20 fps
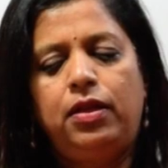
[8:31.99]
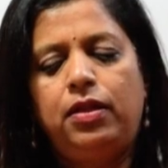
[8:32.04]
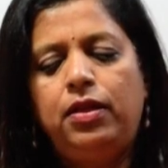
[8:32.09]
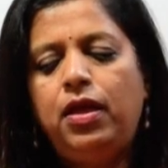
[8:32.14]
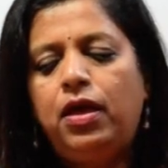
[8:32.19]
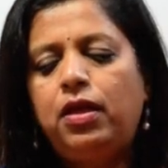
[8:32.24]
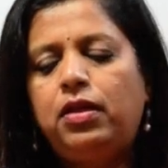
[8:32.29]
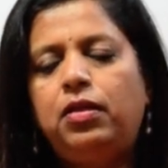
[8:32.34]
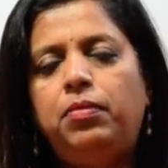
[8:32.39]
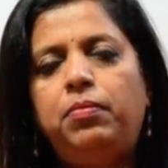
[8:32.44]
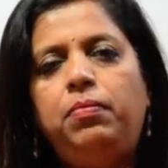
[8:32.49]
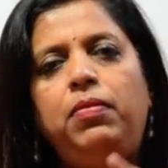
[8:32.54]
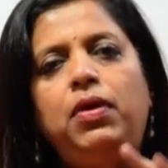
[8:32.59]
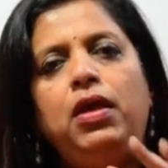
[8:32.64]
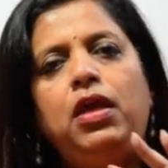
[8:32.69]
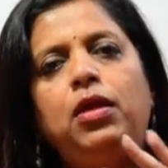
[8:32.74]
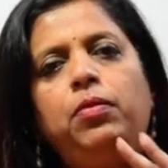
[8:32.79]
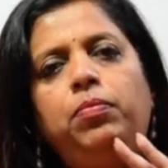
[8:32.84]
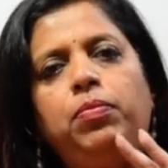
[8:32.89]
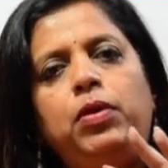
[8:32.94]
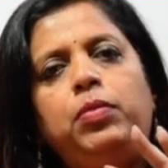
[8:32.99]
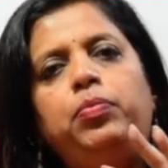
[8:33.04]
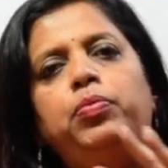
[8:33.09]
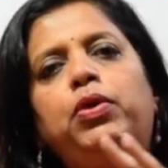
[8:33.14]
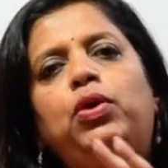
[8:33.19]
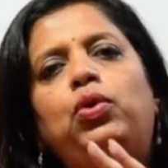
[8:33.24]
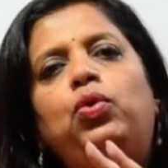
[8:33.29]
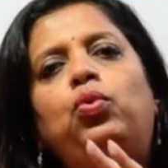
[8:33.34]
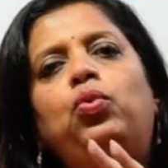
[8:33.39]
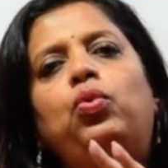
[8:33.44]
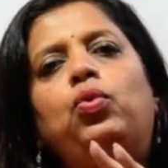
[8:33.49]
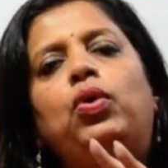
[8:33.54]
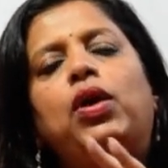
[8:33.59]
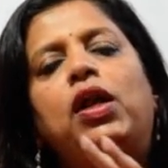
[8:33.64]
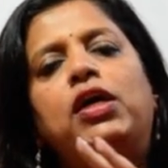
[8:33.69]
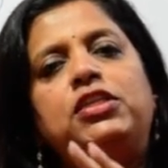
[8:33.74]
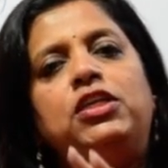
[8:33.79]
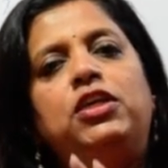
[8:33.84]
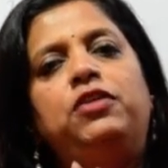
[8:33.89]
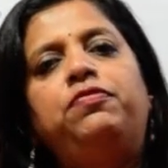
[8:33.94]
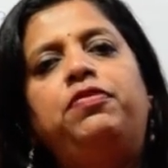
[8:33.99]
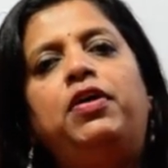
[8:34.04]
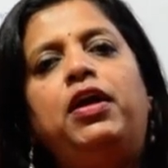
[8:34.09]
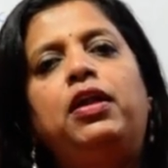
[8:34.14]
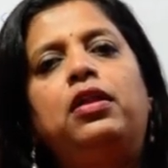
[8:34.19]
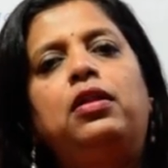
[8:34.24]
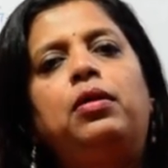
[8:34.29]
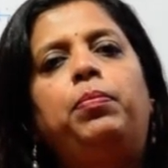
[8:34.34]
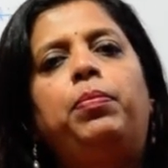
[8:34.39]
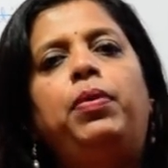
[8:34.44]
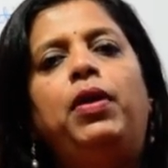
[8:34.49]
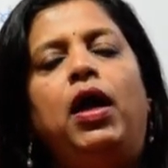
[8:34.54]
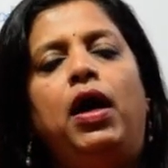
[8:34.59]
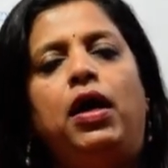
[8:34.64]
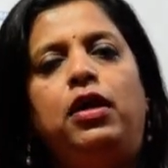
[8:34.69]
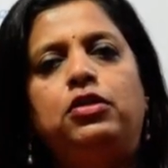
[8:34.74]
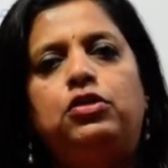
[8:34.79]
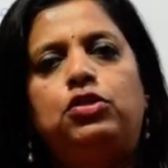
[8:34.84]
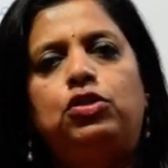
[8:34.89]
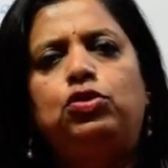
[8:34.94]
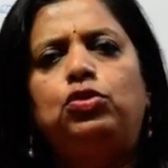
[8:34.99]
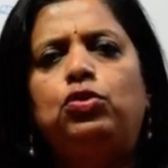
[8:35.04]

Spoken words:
They are the main people who classified the plants